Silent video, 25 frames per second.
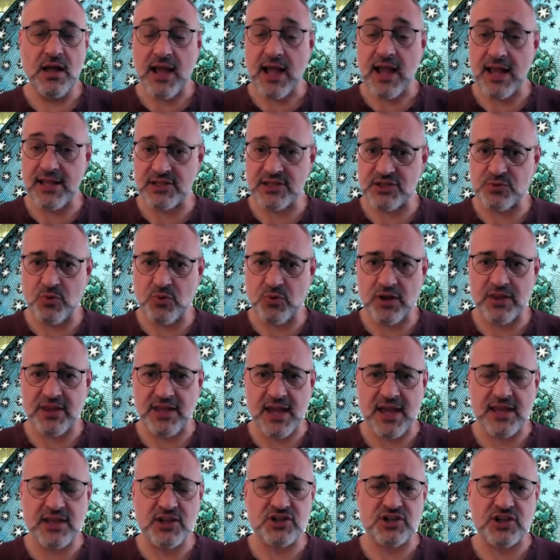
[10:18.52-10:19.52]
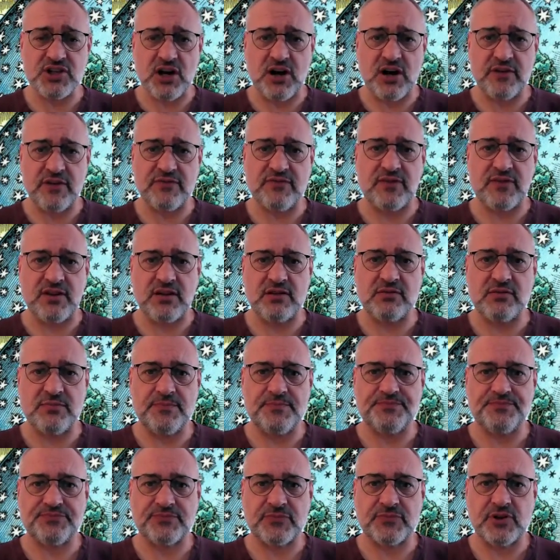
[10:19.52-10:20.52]
Hence why the energy I feel
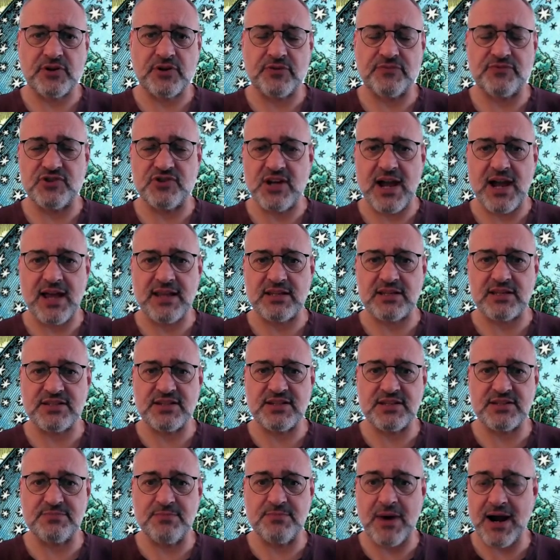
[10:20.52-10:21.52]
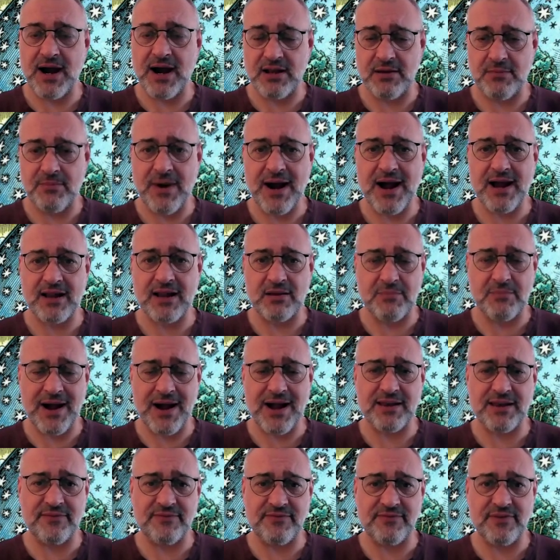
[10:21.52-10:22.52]
of Janus is male and male and
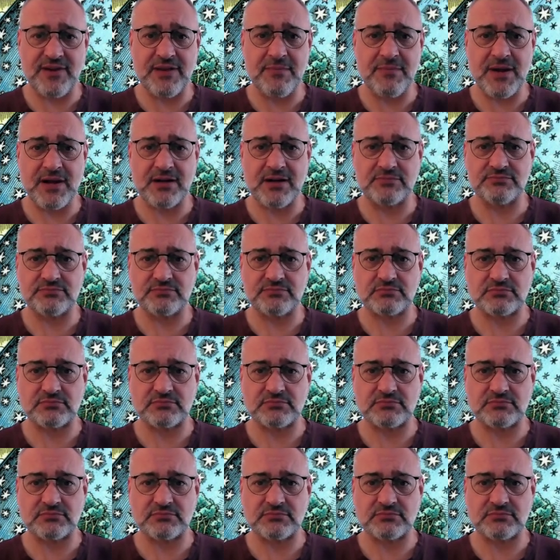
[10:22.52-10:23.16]
male and female.